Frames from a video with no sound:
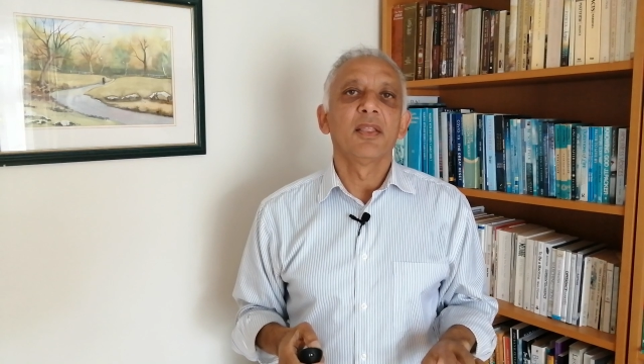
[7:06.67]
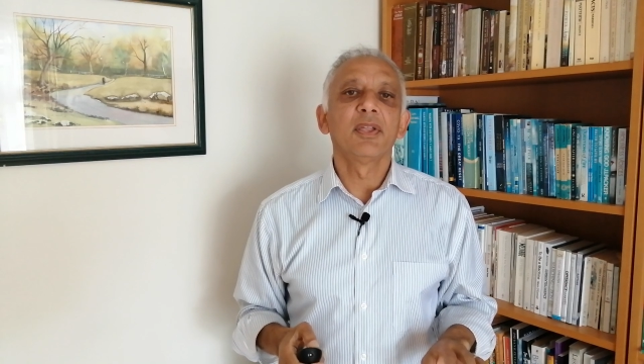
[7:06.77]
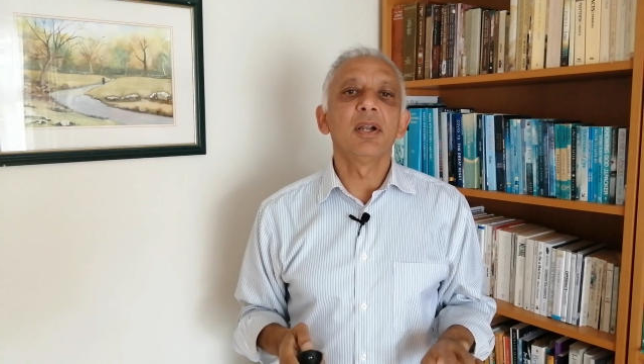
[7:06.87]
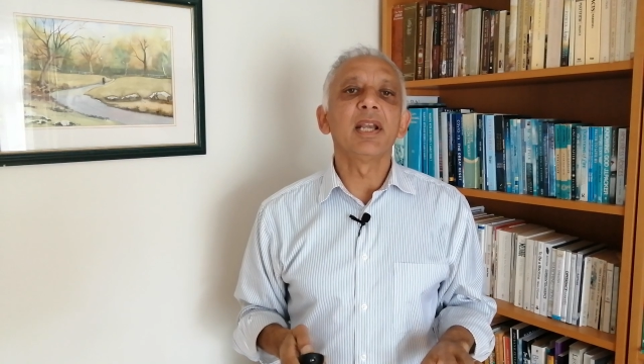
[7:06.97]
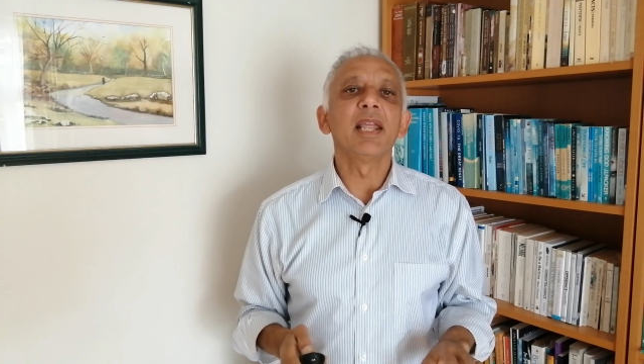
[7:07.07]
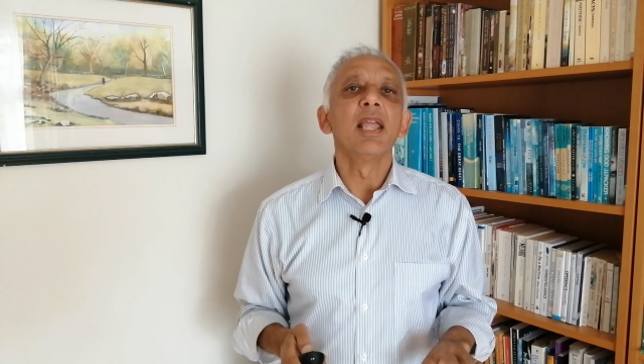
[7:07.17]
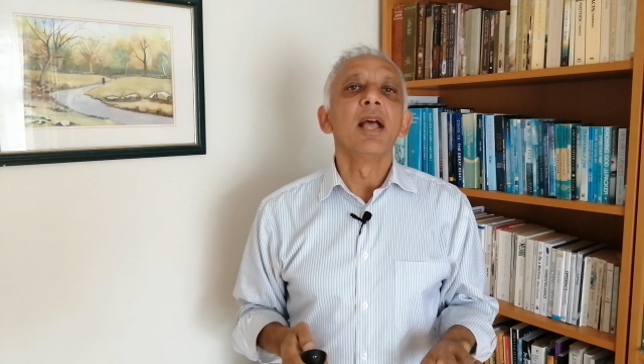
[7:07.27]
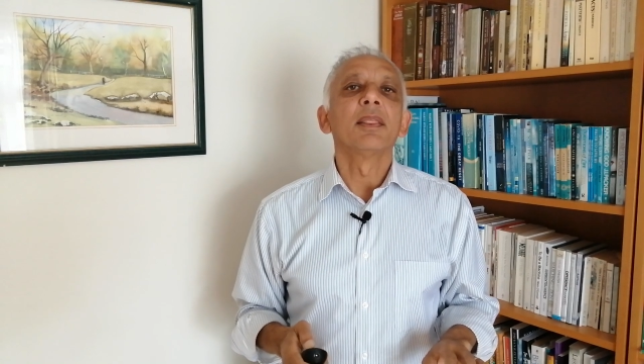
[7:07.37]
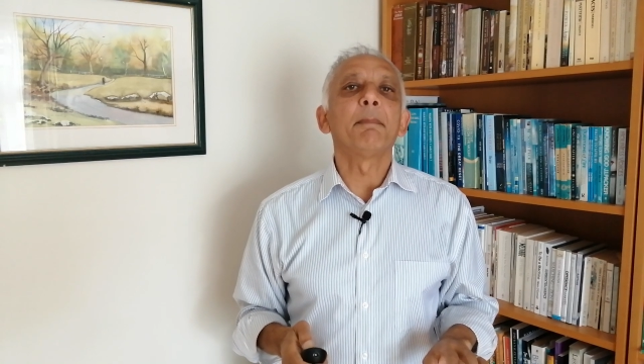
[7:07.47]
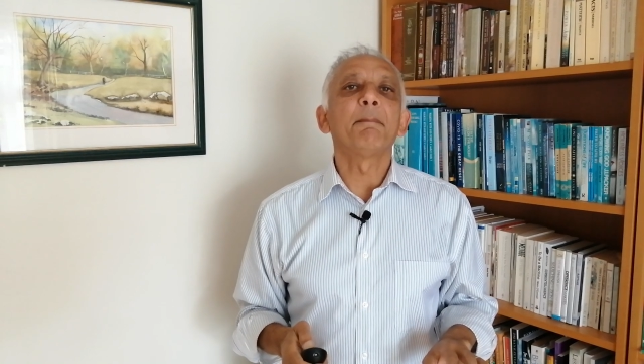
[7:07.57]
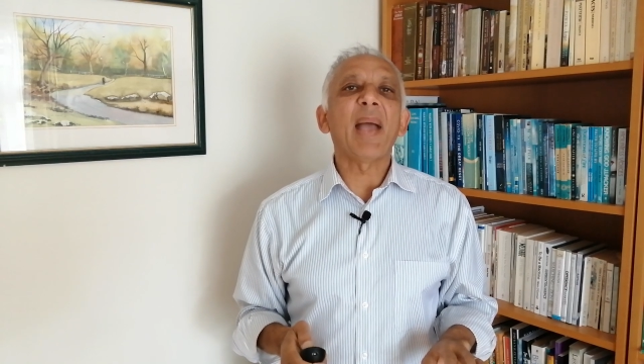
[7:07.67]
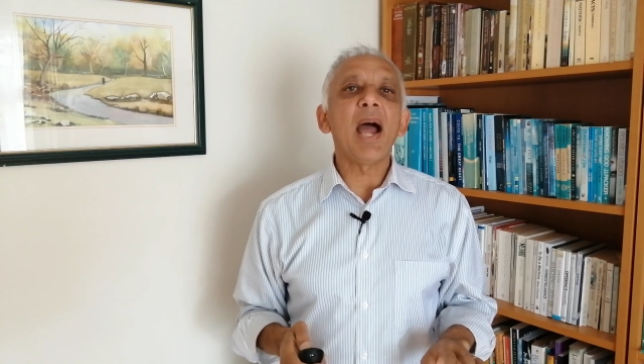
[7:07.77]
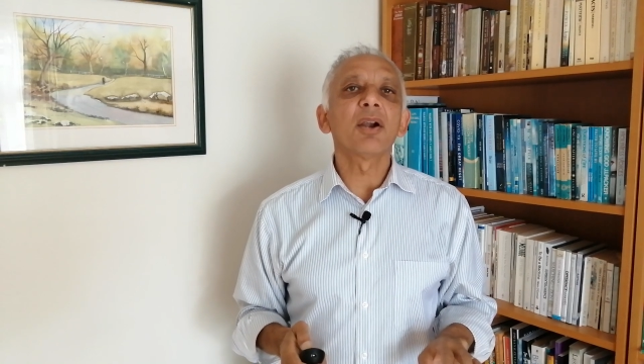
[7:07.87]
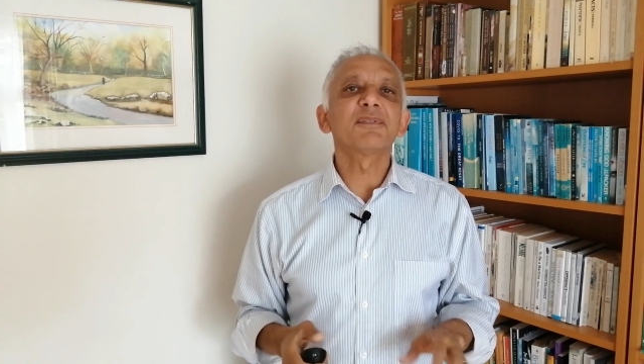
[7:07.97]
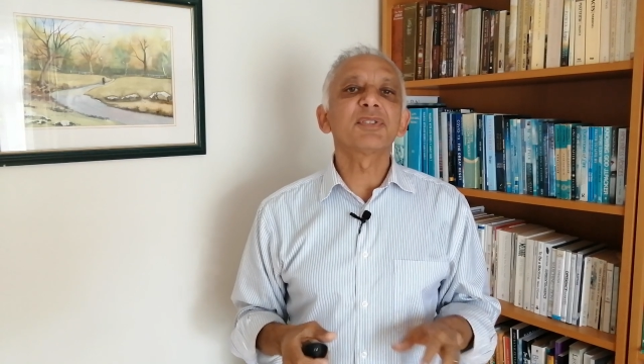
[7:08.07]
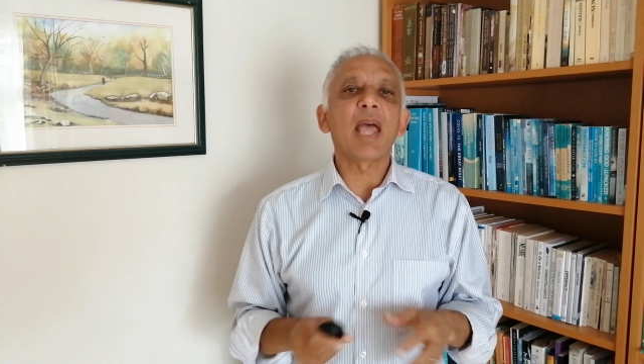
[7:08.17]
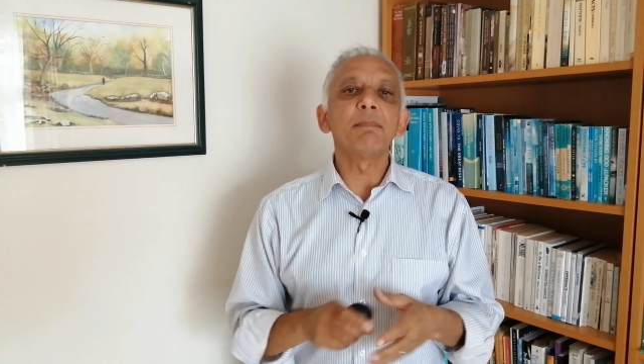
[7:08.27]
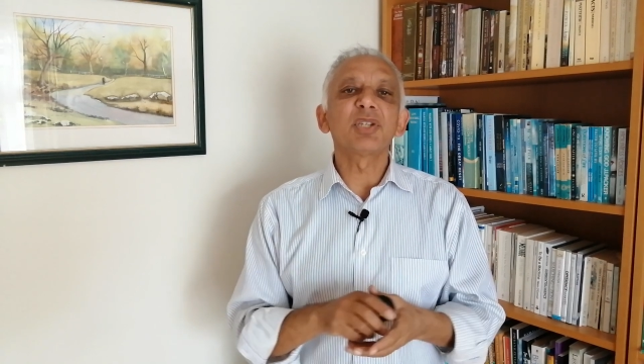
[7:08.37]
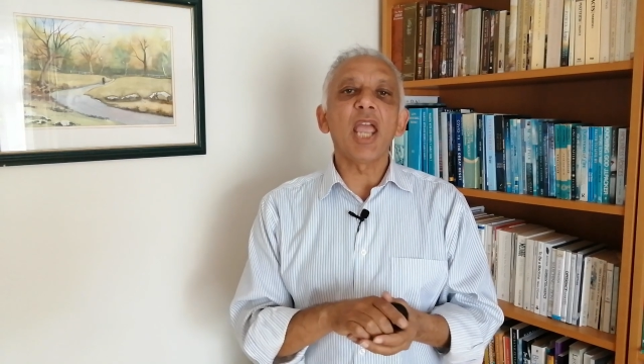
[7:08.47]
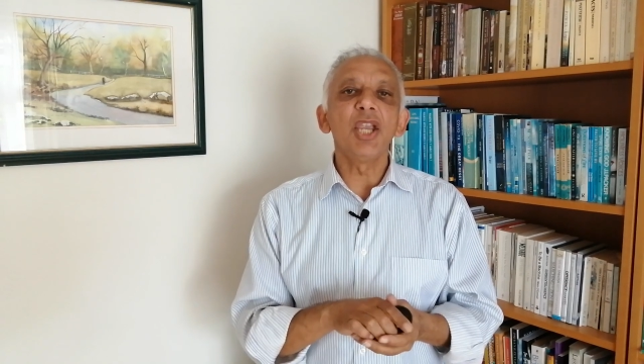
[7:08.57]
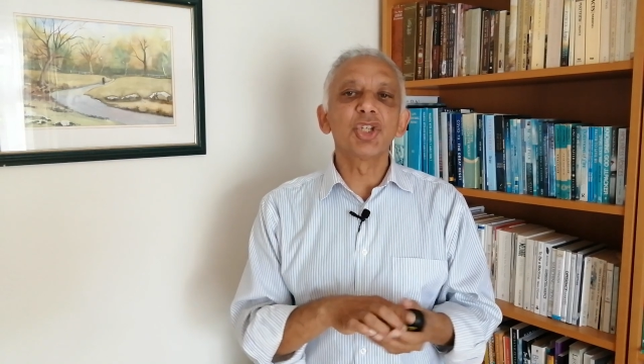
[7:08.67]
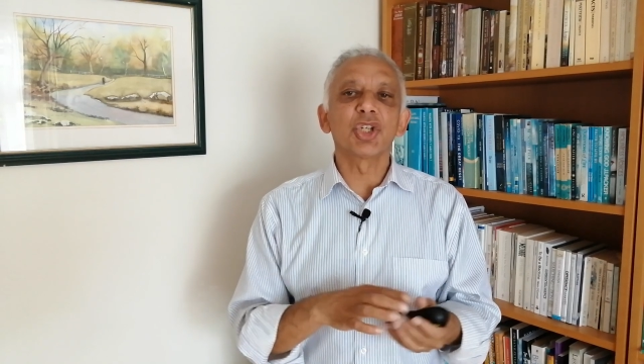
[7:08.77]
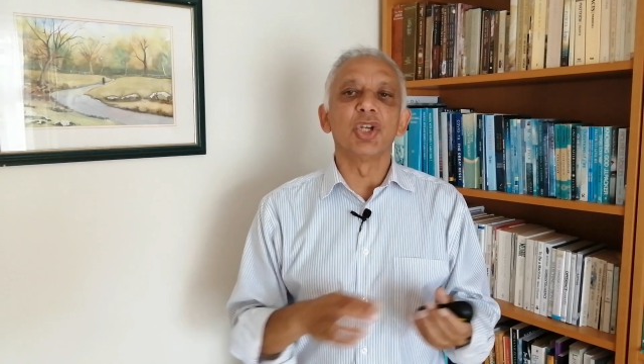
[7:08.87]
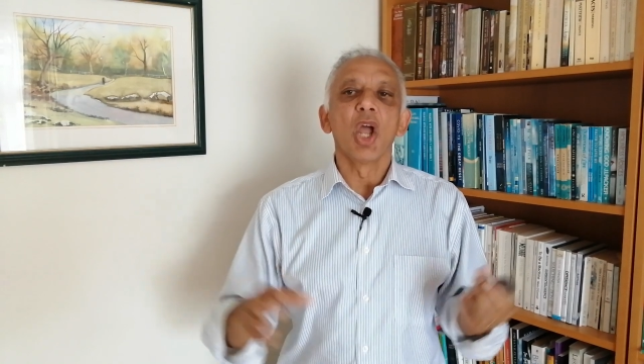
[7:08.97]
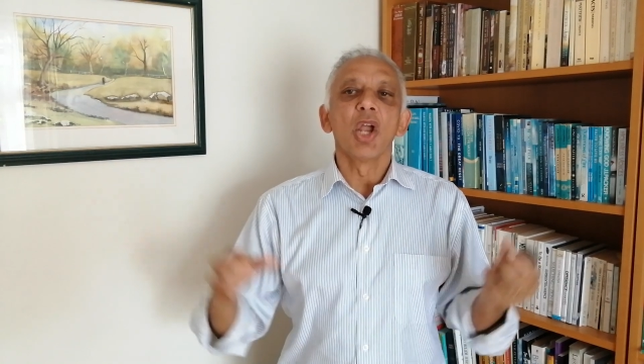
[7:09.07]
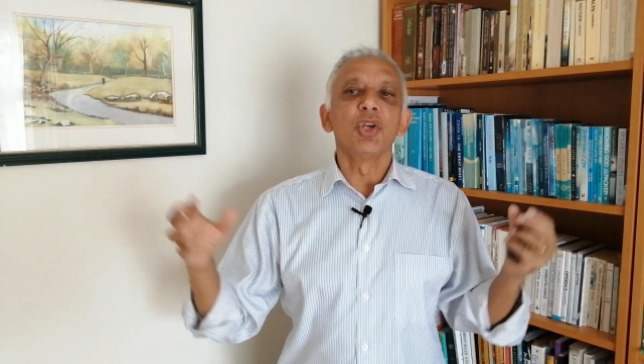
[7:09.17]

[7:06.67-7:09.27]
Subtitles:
Thirdly, the power of temptation